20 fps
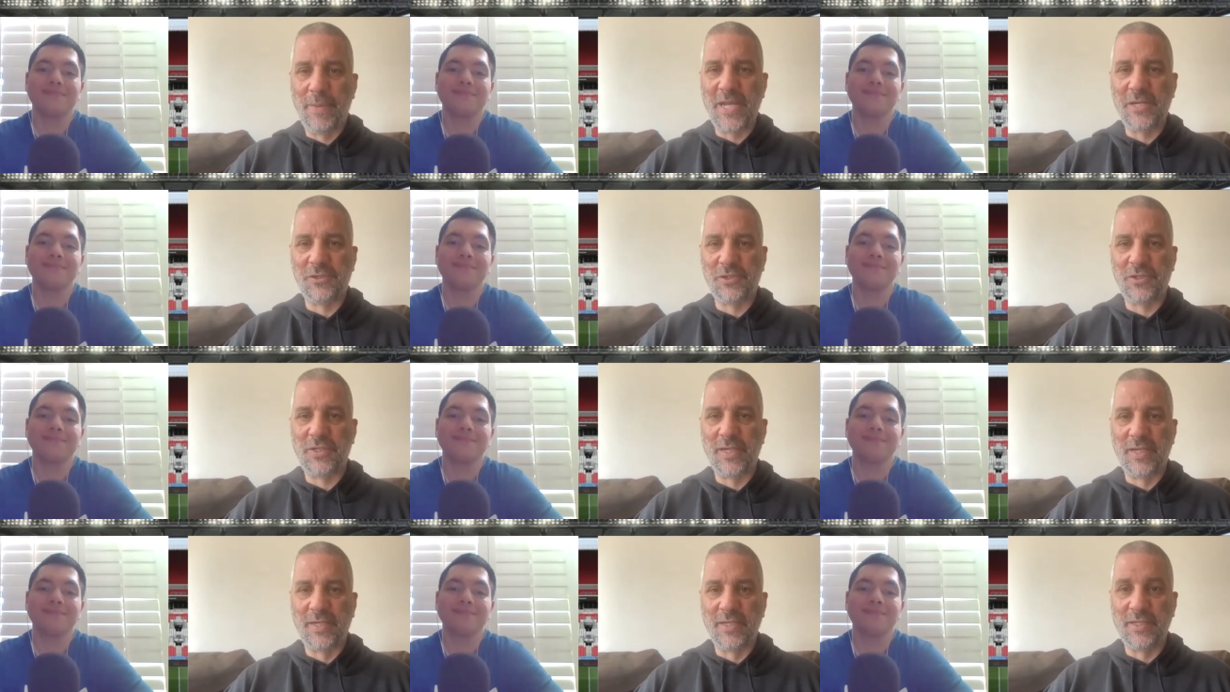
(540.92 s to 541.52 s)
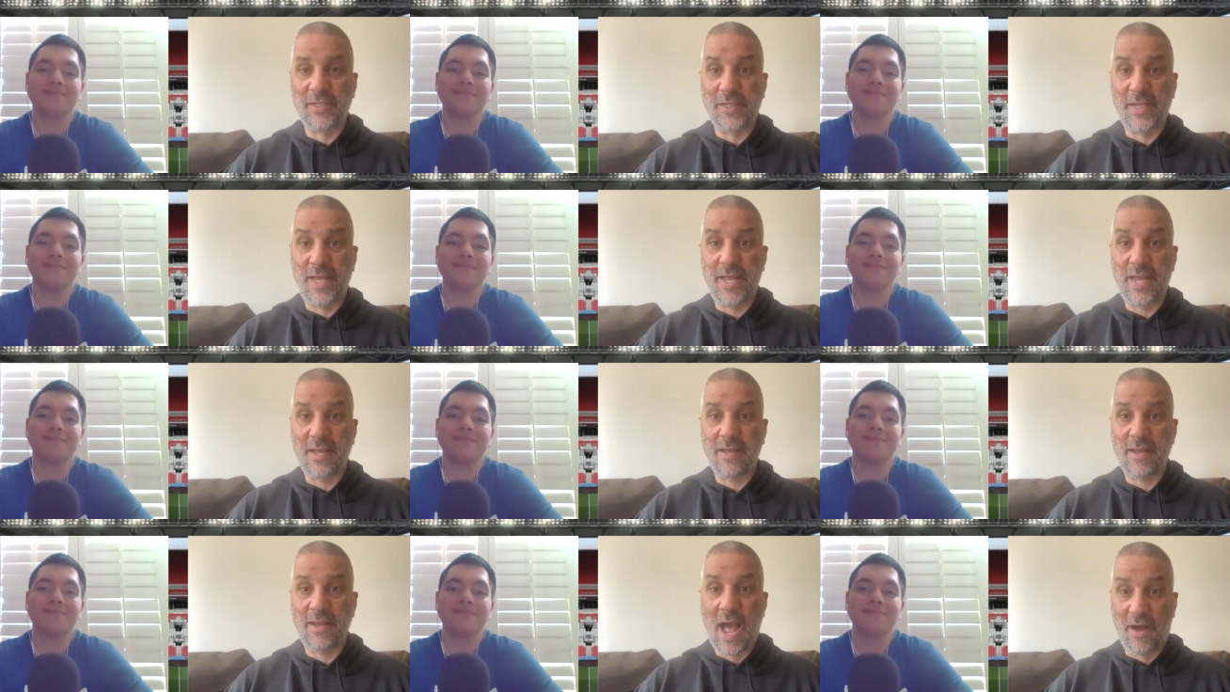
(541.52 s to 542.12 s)
Speaker 1: interesting to
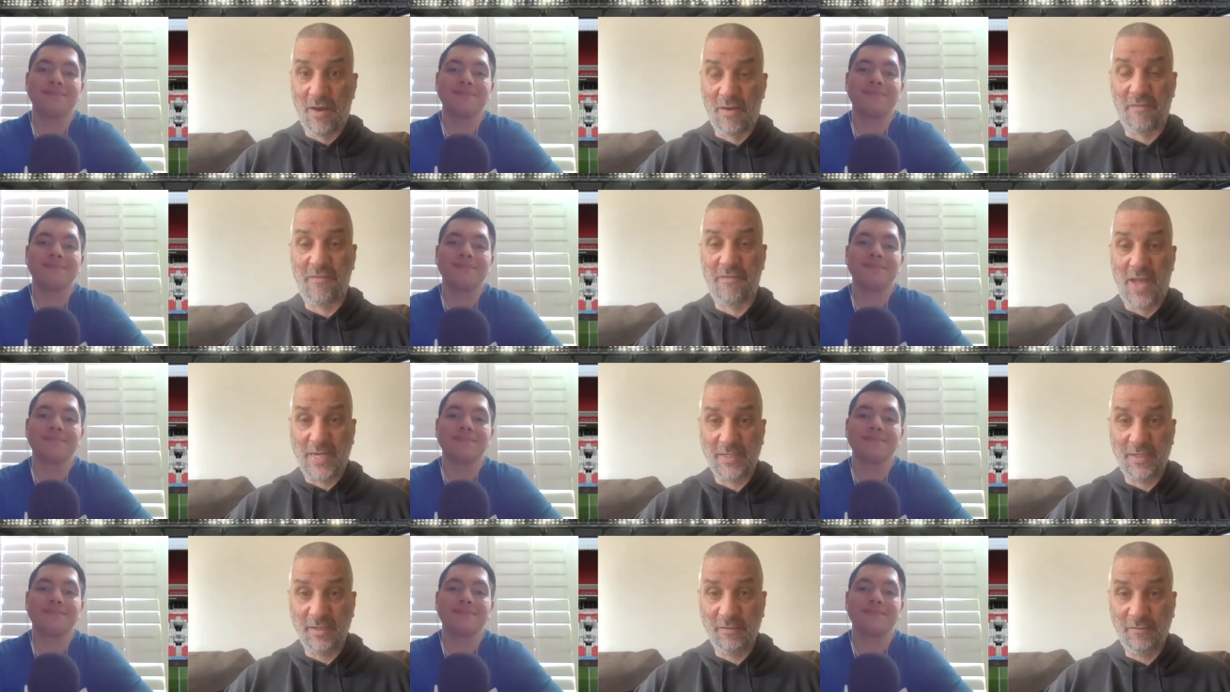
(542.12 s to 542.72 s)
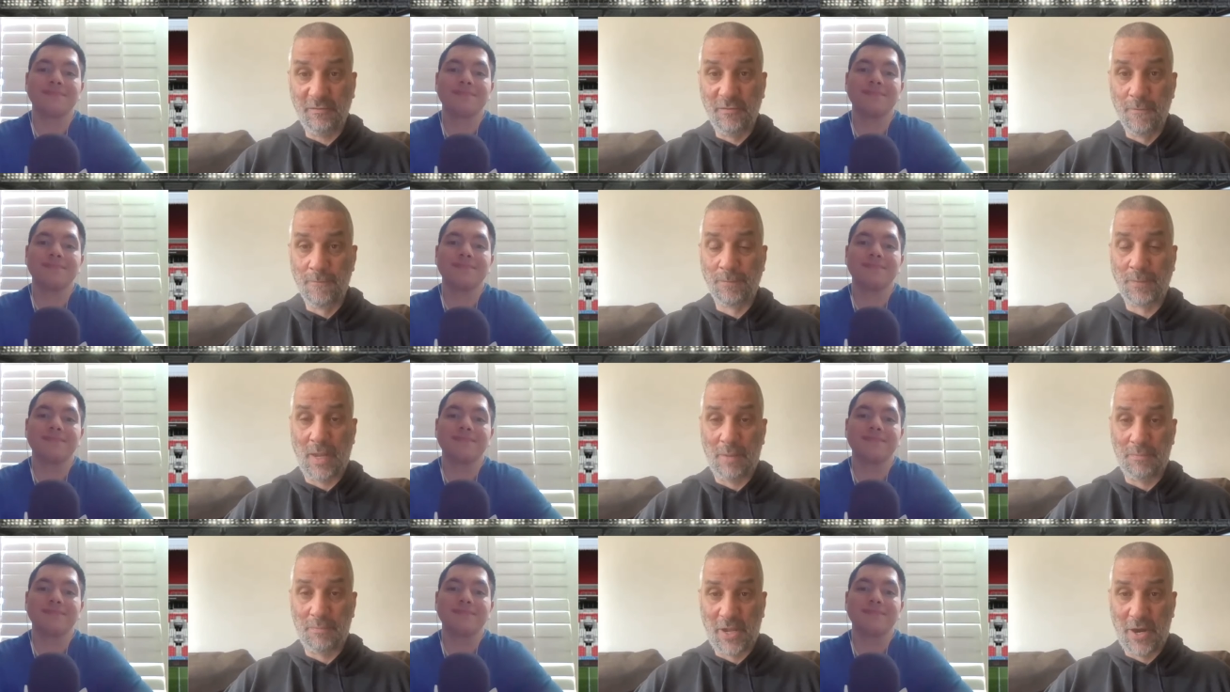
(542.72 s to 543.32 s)
see how effective
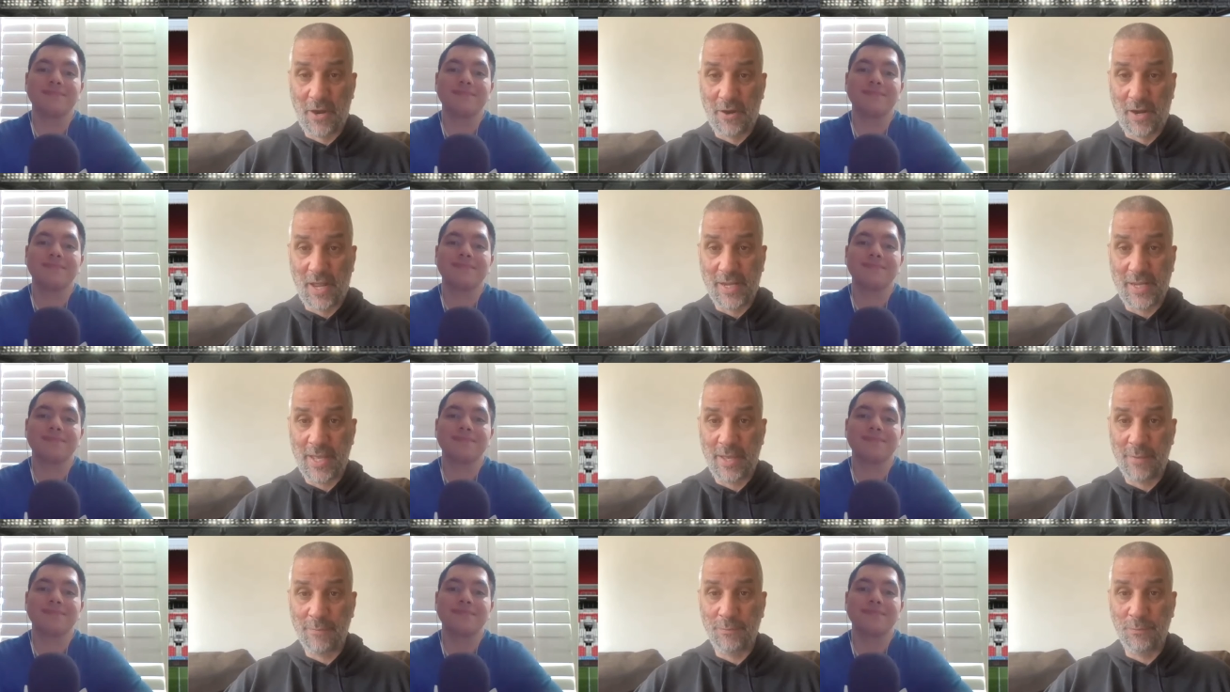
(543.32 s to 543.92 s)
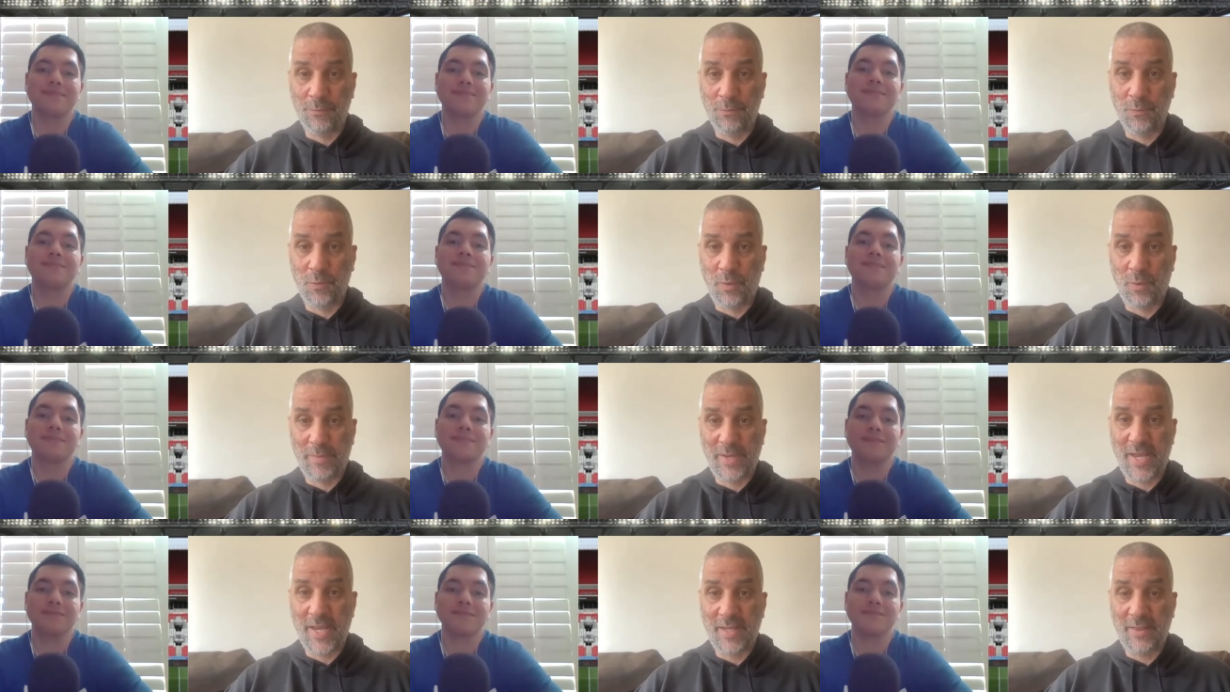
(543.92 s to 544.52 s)
a player like him
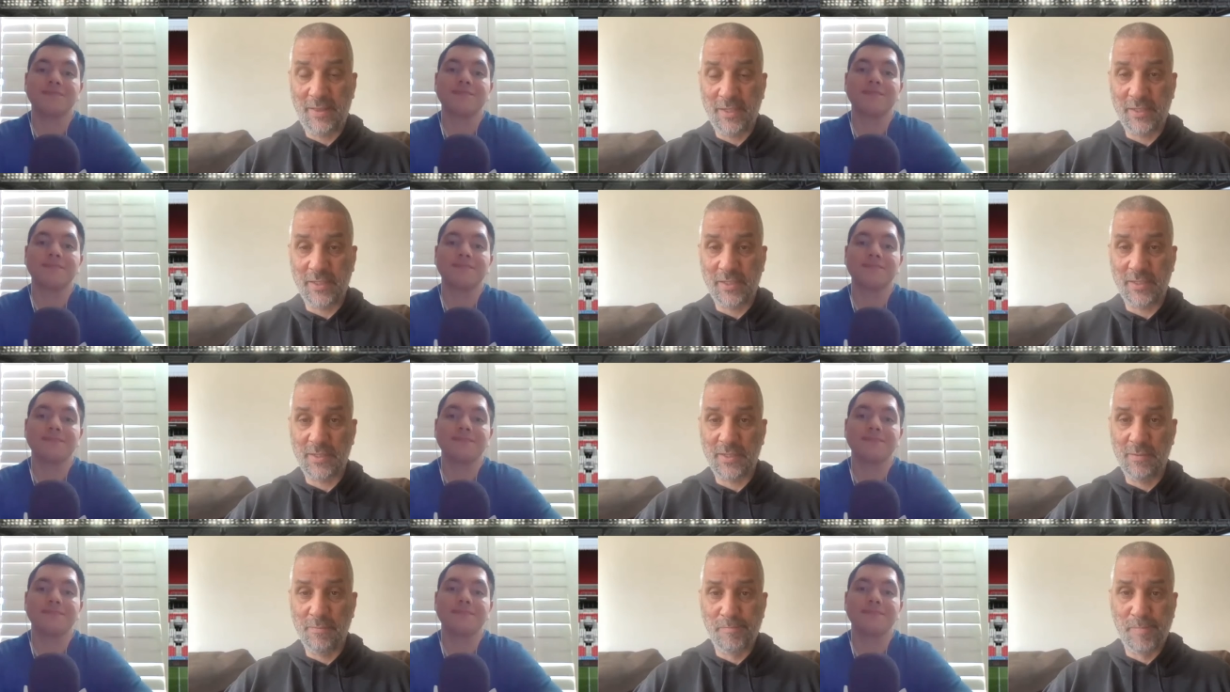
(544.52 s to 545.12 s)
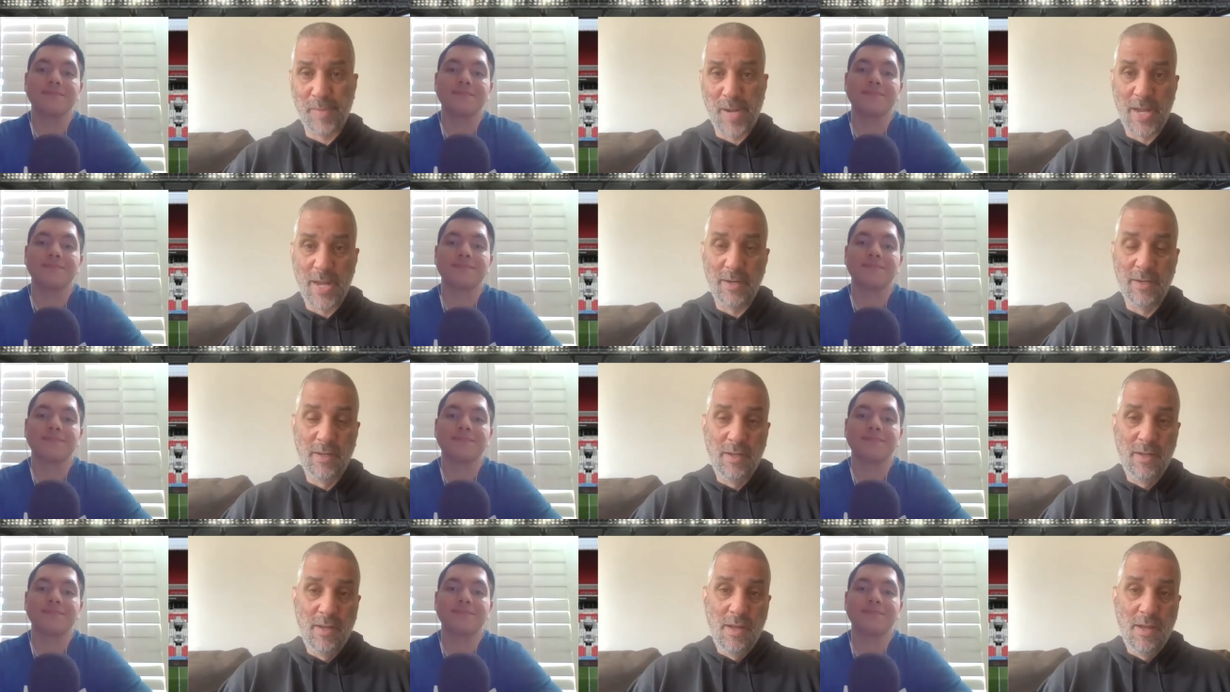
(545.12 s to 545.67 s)
will be in this system, but